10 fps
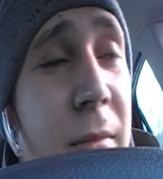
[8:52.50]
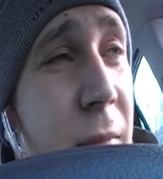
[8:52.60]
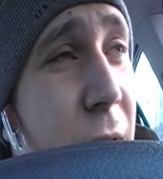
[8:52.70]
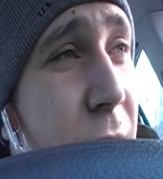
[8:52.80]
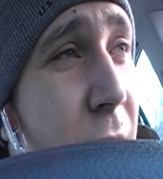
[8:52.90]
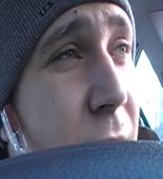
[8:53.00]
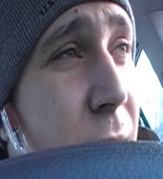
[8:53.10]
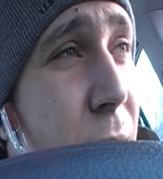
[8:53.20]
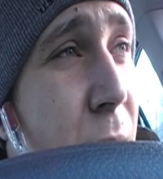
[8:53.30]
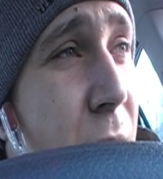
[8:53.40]
success,
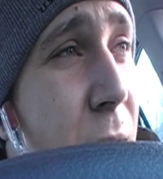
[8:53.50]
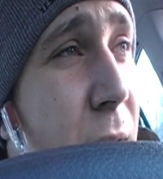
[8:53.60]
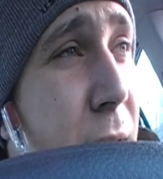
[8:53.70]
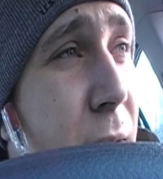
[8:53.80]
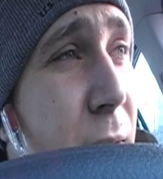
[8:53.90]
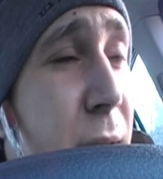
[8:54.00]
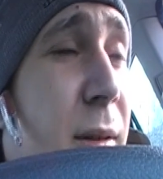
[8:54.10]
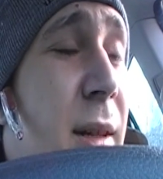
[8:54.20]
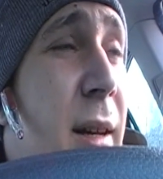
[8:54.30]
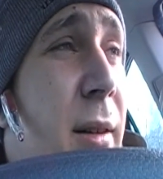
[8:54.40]
if you want to call it, or
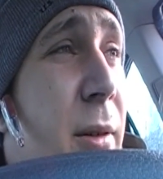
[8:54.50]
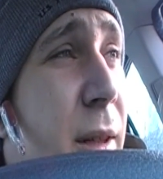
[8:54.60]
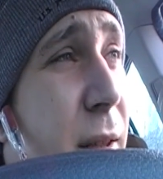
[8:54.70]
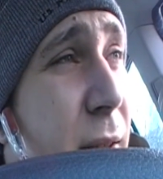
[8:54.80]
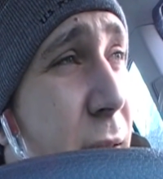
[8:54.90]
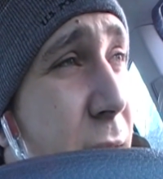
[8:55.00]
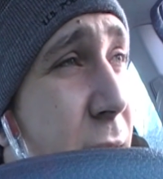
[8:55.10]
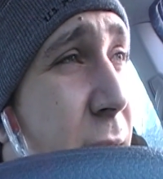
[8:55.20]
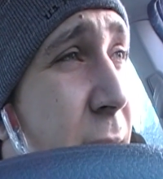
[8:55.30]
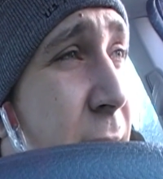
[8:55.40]
anything like
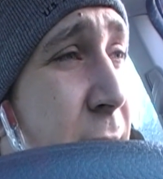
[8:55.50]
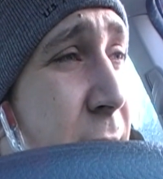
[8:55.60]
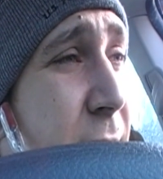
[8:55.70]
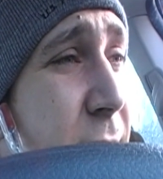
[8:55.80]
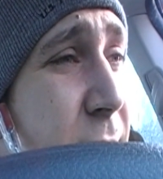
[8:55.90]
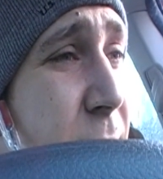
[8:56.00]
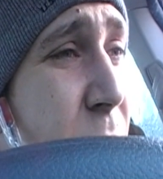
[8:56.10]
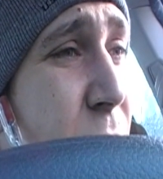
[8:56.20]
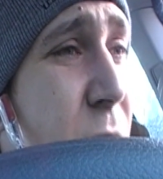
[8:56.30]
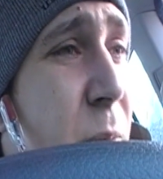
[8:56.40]
that. And of
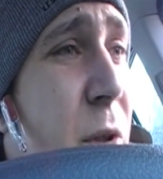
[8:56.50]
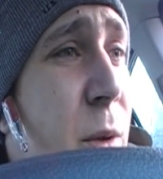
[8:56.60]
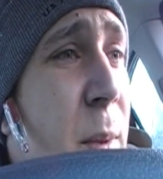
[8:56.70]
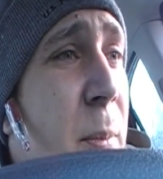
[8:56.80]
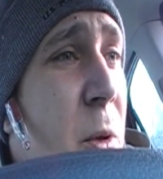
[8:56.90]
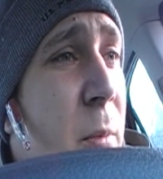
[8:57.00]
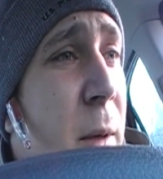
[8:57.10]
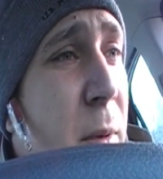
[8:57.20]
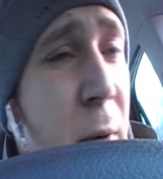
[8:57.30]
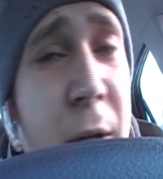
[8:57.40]
course, there's people who
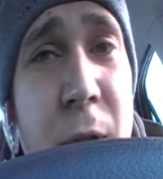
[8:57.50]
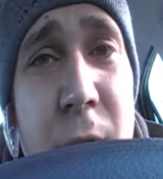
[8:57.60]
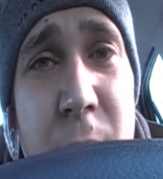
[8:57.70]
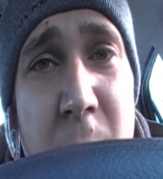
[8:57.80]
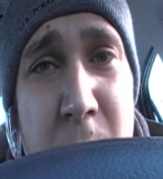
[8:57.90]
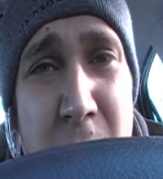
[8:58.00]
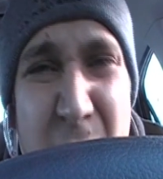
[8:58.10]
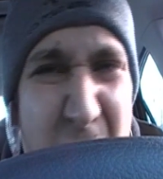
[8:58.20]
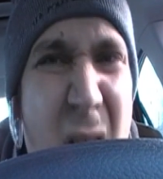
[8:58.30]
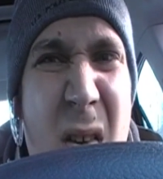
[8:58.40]
might be watching this and might be
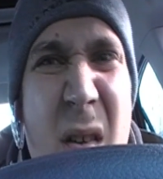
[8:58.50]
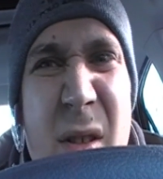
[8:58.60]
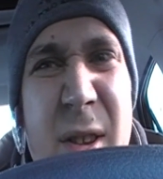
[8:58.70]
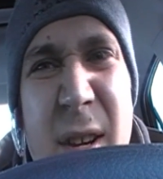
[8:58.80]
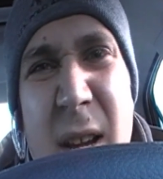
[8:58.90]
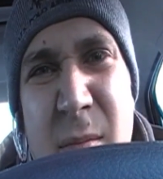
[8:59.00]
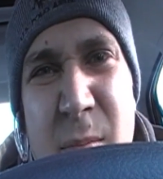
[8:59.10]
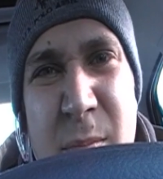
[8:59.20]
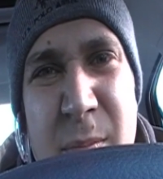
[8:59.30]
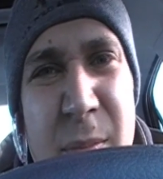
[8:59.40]
like, this guy's
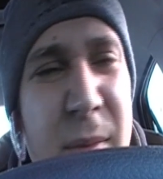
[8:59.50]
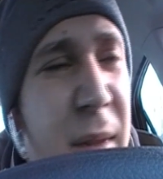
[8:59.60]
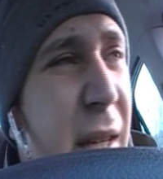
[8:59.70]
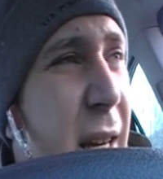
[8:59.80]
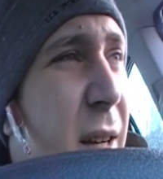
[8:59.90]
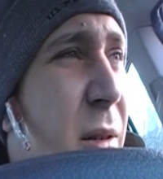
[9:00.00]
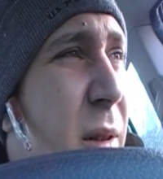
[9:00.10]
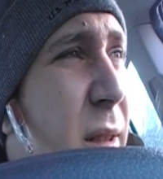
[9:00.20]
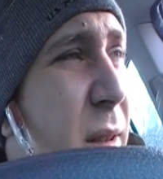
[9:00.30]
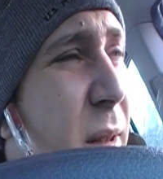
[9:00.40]
gay, or
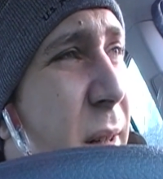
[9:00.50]
this,